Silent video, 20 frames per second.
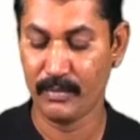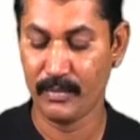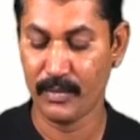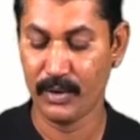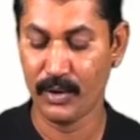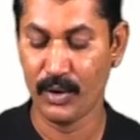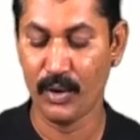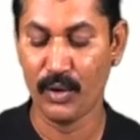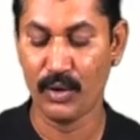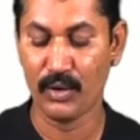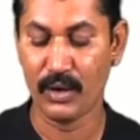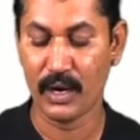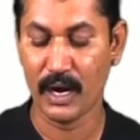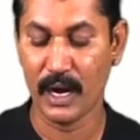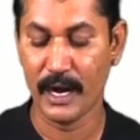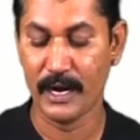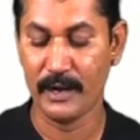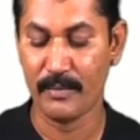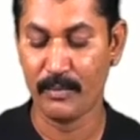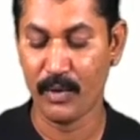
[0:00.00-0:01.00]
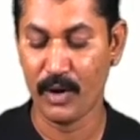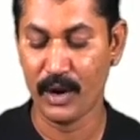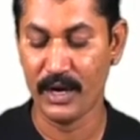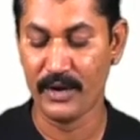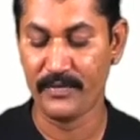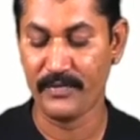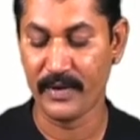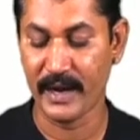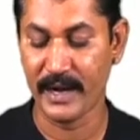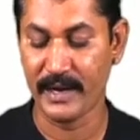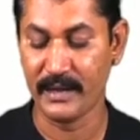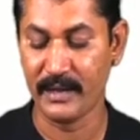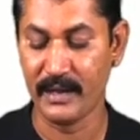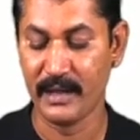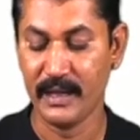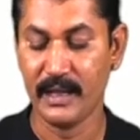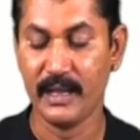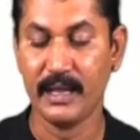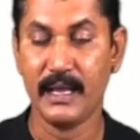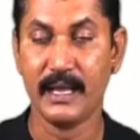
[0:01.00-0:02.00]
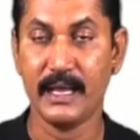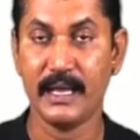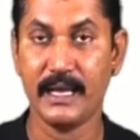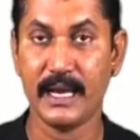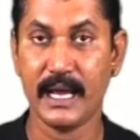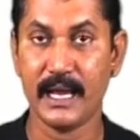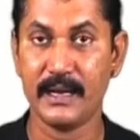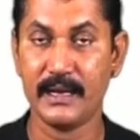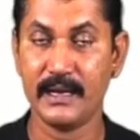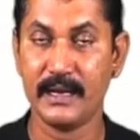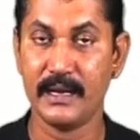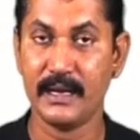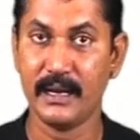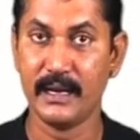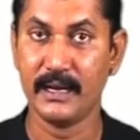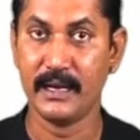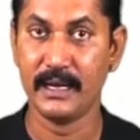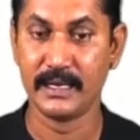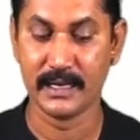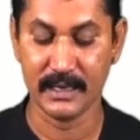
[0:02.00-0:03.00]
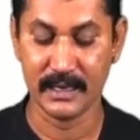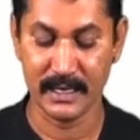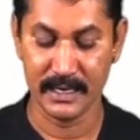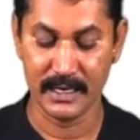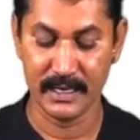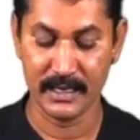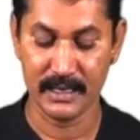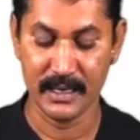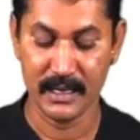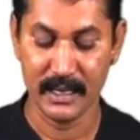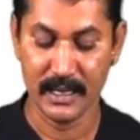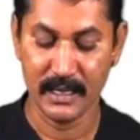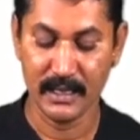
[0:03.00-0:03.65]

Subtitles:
known and modified in an eternity.